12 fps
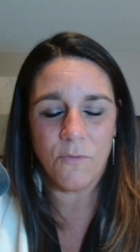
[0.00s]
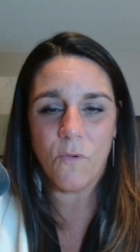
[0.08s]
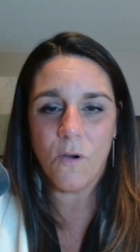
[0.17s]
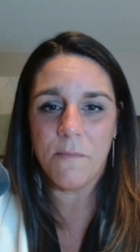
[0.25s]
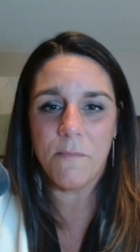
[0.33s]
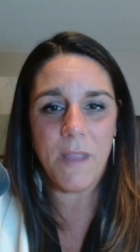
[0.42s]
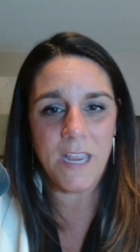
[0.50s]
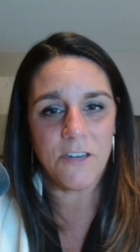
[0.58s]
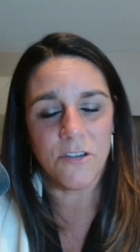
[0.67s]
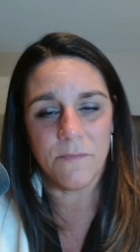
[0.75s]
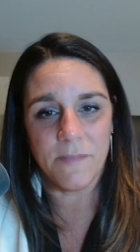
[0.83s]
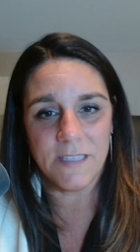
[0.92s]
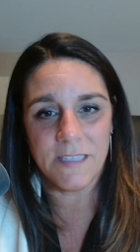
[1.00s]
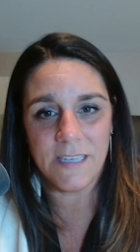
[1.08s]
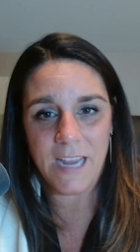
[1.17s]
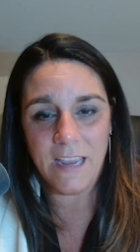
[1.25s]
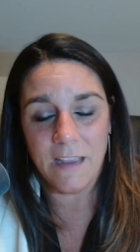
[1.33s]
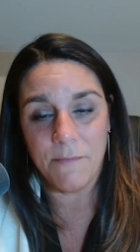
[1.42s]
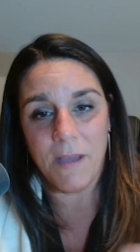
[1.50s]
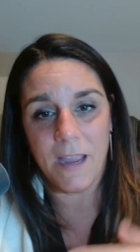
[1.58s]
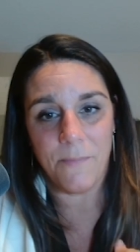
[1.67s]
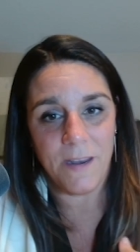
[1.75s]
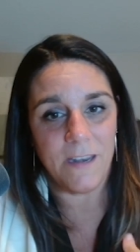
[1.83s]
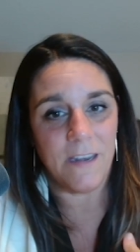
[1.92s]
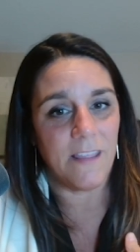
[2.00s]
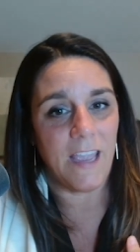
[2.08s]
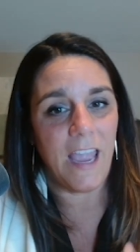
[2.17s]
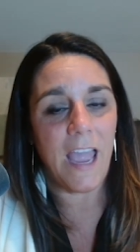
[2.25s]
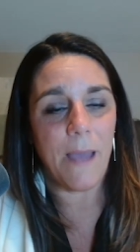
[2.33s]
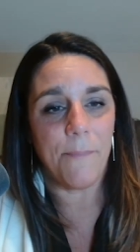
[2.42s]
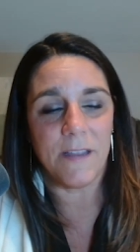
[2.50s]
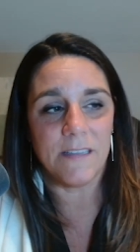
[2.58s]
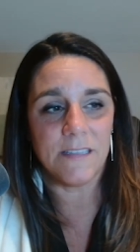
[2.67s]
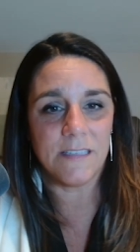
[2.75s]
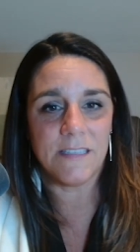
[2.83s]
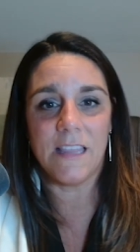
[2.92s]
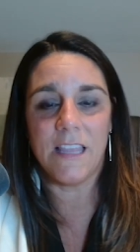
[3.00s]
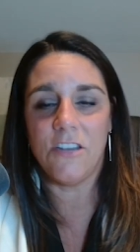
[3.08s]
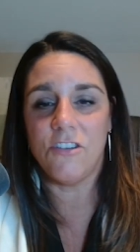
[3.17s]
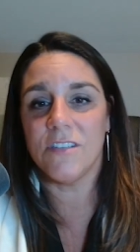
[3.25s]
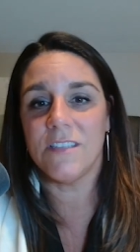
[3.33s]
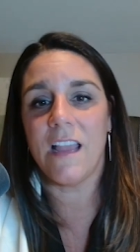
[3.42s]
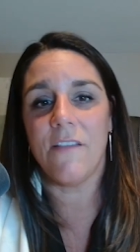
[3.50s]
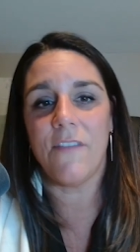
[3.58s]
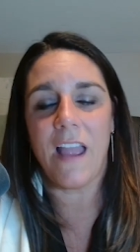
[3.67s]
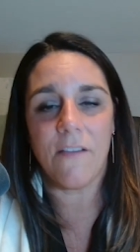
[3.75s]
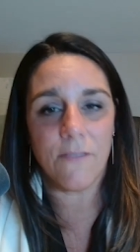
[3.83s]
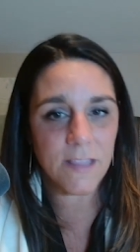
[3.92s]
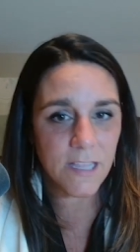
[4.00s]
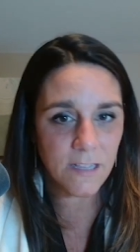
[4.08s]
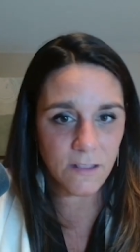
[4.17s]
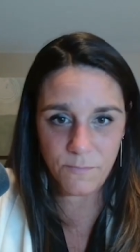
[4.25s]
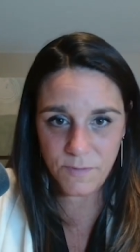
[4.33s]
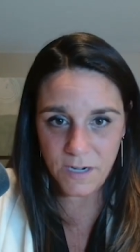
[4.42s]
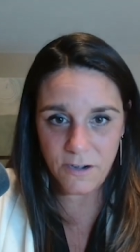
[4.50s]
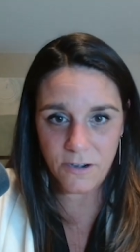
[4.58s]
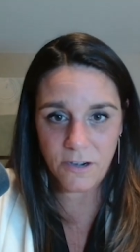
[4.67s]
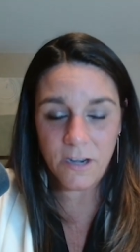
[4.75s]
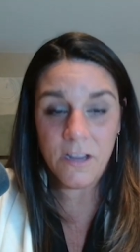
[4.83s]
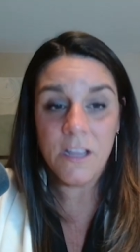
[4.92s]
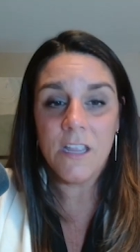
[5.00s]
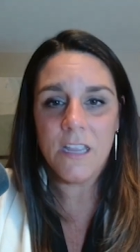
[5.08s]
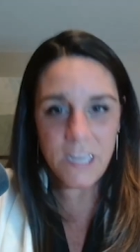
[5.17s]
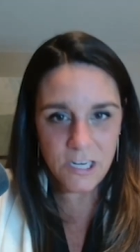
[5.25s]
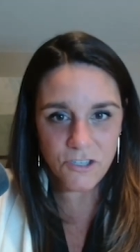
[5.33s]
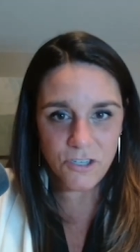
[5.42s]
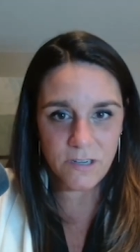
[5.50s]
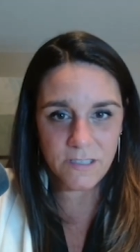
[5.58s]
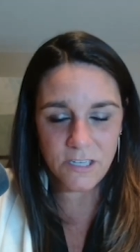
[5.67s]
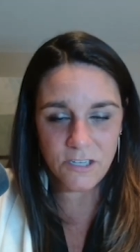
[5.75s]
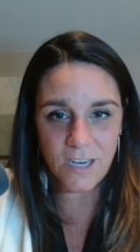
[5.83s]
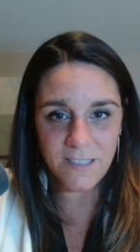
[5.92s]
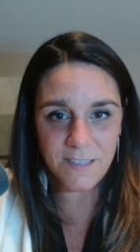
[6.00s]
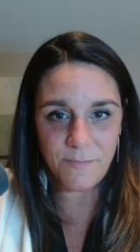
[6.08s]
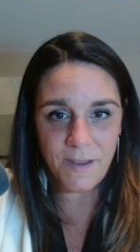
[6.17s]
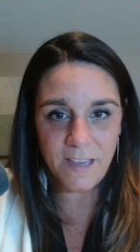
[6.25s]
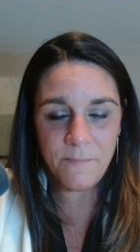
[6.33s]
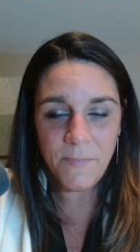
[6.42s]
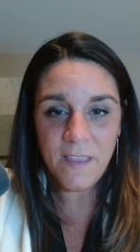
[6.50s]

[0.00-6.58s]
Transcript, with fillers: one major mistake, in my opinion, that happens is that they just have everything lumped under insurance adjustment.